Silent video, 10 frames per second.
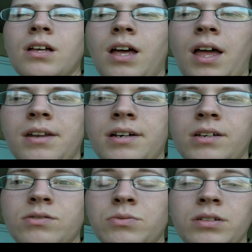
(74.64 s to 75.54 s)
And uh, it
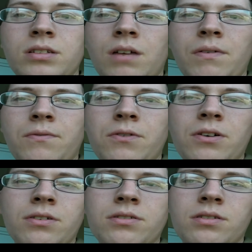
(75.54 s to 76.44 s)
was really tough at
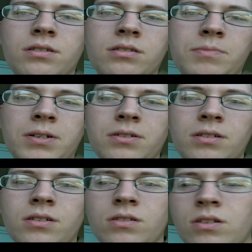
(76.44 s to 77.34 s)
first, especially,
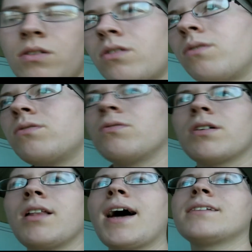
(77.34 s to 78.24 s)
you know, going through the
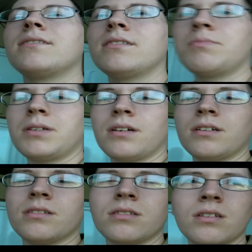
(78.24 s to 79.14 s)
classes,
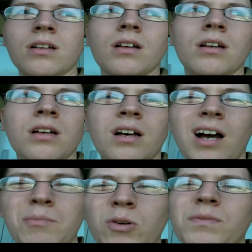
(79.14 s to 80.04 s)
because
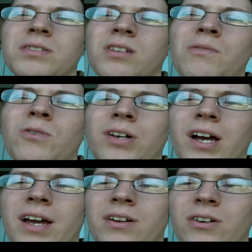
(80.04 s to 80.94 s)
I'm more of a software
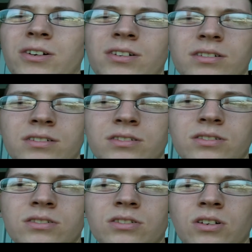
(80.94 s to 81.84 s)
guy at heart,
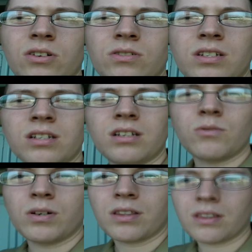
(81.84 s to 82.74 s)
so
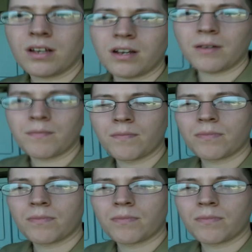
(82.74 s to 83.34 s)
dealing with uh,